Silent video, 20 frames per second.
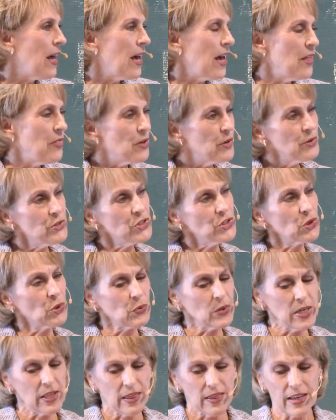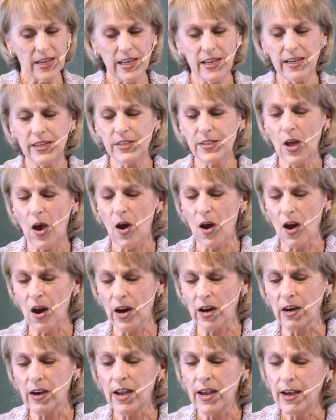And those 3 things
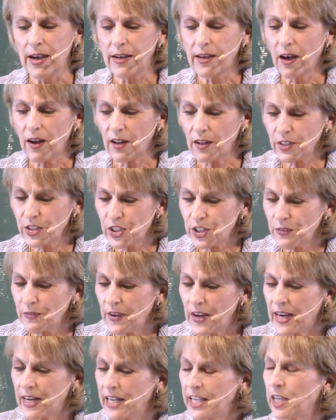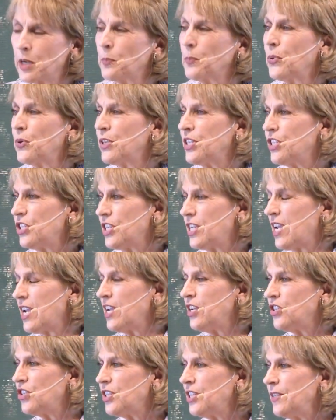are cultivating
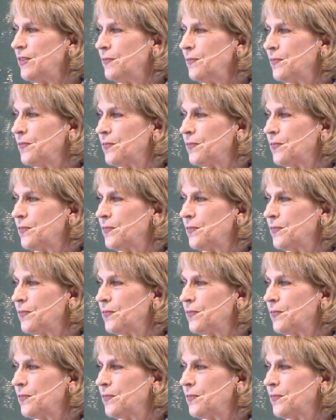appreciation,